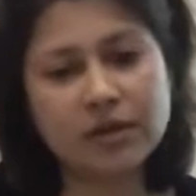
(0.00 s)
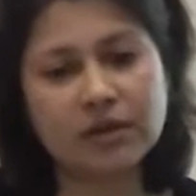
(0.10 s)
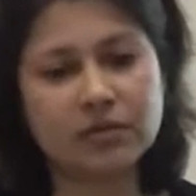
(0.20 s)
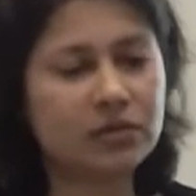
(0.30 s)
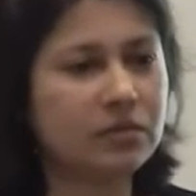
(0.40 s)
You
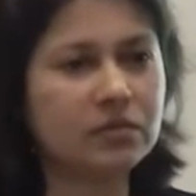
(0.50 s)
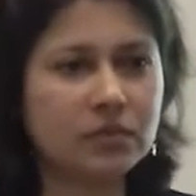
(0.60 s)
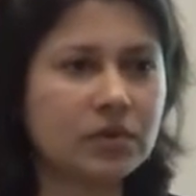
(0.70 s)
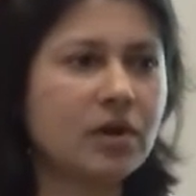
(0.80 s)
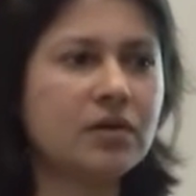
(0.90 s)
know, so
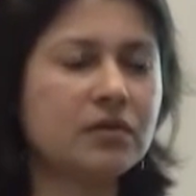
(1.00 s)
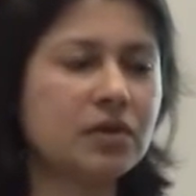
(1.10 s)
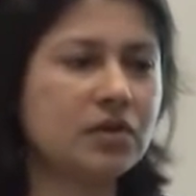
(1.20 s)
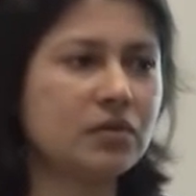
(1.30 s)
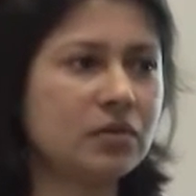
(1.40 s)
with all of
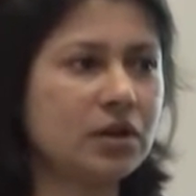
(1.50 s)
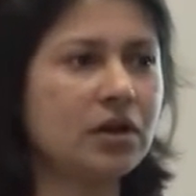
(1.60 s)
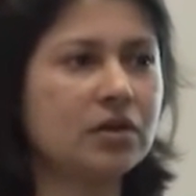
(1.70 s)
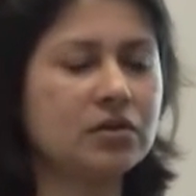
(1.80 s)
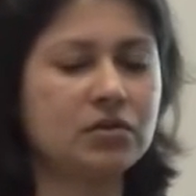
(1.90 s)
this, it's really hard